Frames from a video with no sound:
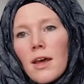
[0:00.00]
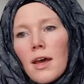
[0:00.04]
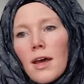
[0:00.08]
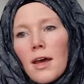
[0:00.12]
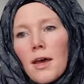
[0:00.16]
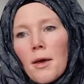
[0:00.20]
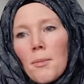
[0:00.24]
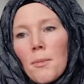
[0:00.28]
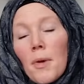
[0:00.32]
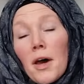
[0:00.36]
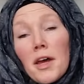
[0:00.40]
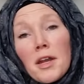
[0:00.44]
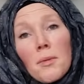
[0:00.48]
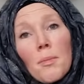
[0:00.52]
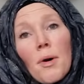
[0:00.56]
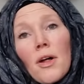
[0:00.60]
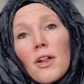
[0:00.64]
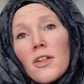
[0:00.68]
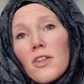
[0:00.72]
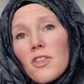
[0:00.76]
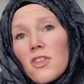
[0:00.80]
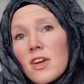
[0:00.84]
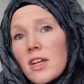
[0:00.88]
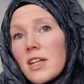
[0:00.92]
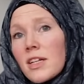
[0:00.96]

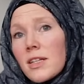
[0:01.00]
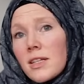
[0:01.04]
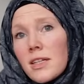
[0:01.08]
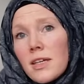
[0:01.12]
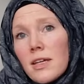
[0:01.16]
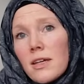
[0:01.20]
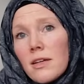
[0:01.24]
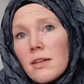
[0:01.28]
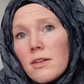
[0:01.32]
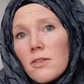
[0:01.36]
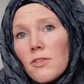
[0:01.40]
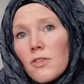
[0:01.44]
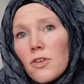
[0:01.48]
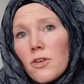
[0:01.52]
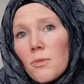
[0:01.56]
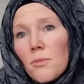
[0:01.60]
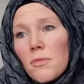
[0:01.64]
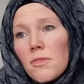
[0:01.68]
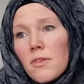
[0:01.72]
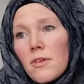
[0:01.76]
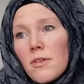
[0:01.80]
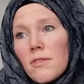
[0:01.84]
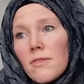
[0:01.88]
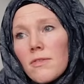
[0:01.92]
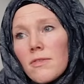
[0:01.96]
unapologetically in
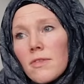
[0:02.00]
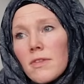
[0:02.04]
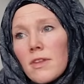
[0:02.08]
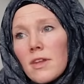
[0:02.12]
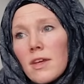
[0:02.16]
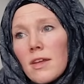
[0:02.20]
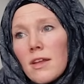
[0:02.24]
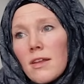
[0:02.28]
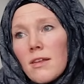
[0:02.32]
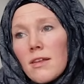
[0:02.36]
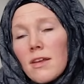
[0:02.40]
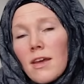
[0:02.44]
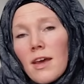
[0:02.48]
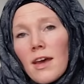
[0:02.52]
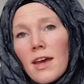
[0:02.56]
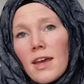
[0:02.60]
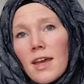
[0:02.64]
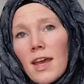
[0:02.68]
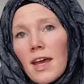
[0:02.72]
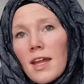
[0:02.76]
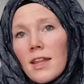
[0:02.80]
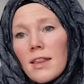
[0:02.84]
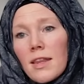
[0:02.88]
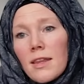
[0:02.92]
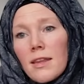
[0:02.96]
terms of,
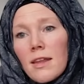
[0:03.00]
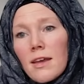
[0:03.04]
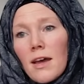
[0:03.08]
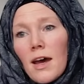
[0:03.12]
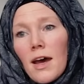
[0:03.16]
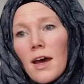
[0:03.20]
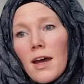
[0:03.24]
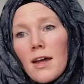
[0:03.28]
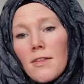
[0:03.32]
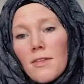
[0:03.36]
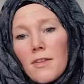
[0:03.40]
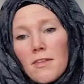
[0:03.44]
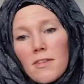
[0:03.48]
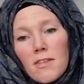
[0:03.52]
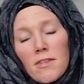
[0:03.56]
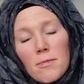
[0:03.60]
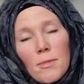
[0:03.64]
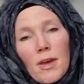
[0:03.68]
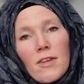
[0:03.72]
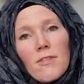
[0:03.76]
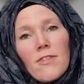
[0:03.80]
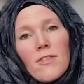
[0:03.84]
again, this is my